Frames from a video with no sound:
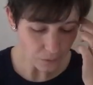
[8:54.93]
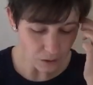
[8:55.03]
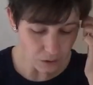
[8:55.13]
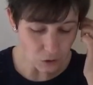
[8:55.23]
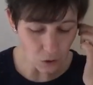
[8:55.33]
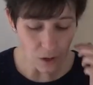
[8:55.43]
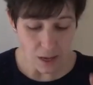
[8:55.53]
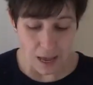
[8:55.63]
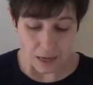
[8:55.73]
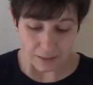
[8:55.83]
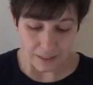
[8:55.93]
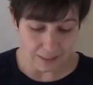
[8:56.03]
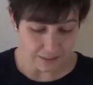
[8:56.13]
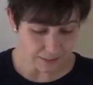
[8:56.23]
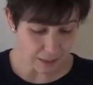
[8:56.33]
So
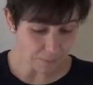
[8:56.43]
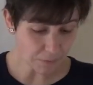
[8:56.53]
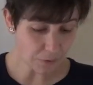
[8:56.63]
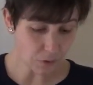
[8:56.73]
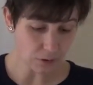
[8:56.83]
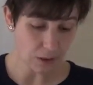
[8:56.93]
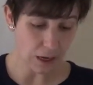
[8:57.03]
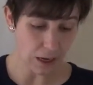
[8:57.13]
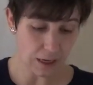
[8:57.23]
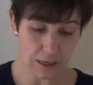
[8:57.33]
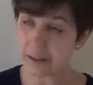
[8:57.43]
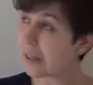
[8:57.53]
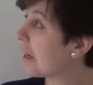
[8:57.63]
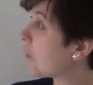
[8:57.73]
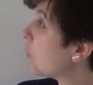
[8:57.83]
that is coming from
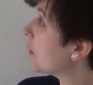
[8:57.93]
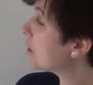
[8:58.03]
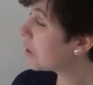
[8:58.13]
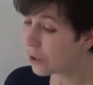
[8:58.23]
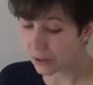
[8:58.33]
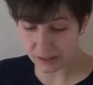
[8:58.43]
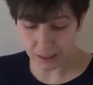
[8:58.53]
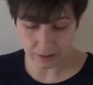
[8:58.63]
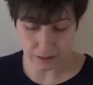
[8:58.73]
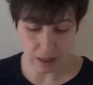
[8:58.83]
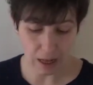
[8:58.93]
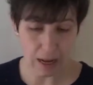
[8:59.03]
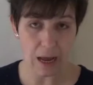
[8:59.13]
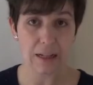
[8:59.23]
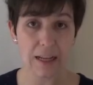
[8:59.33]
the question 10.
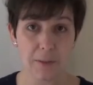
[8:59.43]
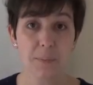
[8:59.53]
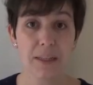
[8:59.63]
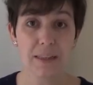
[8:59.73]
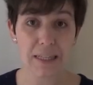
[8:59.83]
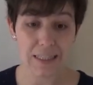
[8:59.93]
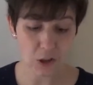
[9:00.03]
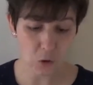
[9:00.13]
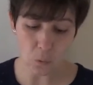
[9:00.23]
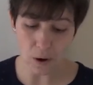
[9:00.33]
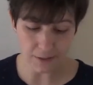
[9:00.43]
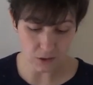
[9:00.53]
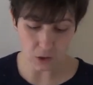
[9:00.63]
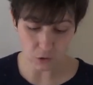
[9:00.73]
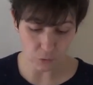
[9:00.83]
Let me tell you why
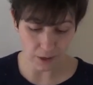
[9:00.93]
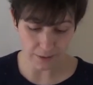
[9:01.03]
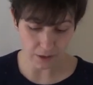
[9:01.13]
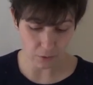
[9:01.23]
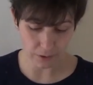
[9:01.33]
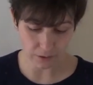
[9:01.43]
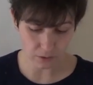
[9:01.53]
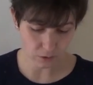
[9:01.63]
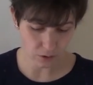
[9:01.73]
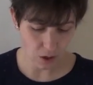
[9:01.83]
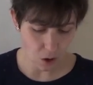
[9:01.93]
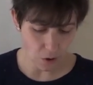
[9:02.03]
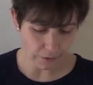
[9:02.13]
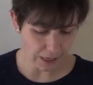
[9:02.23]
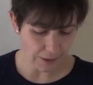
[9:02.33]
it's not right the others.
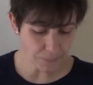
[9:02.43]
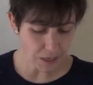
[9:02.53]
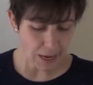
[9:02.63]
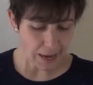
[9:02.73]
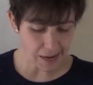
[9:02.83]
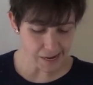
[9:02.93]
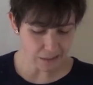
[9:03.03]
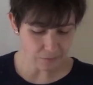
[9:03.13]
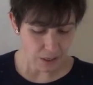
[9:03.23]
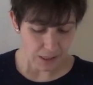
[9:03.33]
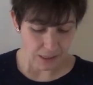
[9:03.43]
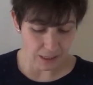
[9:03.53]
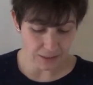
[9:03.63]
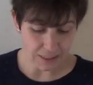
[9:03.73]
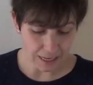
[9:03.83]
Okay? A,
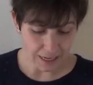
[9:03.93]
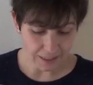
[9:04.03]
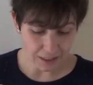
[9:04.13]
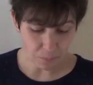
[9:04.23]
the salary in